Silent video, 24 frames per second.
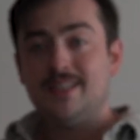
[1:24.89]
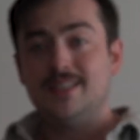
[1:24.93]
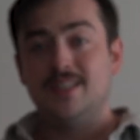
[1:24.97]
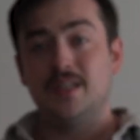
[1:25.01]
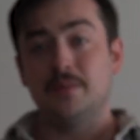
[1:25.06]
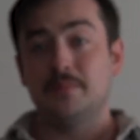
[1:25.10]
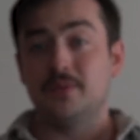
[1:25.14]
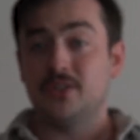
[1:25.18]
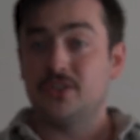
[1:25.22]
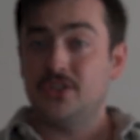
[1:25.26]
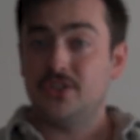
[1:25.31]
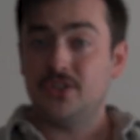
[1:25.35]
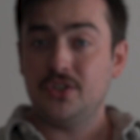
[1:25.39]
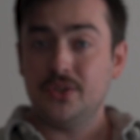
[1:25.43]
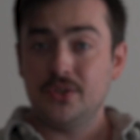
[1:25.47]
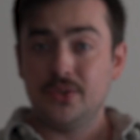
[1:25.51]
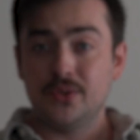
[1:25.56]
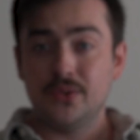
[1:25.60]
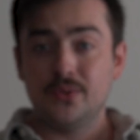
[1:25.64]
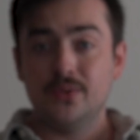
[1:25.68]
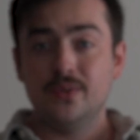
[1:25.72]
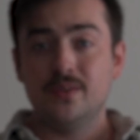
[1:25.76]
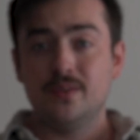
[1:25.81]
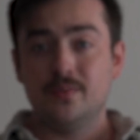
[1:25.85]
Number
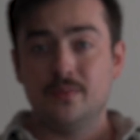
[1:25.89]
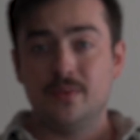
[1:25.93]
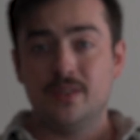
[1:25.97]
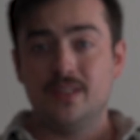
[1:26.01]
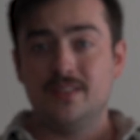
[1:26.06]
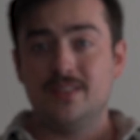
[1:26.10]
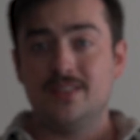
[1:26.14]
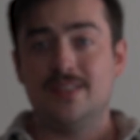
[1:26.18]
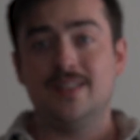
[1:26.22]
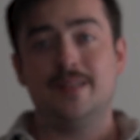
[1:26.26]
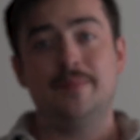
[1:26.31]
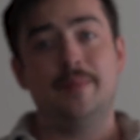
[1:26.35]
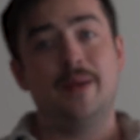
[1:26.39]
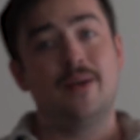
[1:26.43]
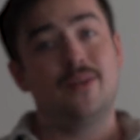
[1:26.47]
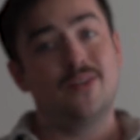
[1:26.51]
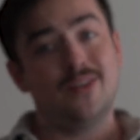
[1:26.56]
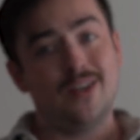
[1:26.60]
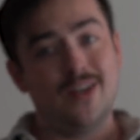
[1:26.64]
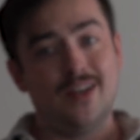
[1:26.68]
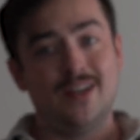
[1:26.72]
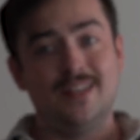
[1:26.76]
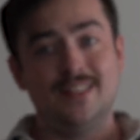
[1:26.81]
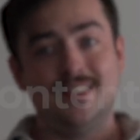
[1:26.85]
2, we're gonna talk
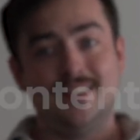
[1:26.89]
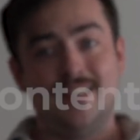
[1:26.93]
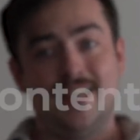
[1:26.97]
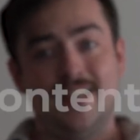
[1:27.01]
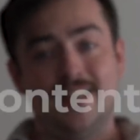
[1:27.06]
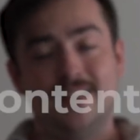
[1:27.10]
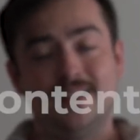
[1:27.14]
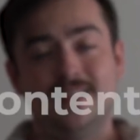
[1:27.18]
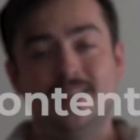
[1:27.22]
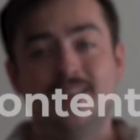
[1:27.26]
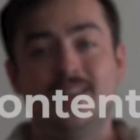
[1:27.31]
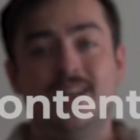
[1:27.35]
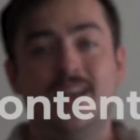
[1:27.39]
about content.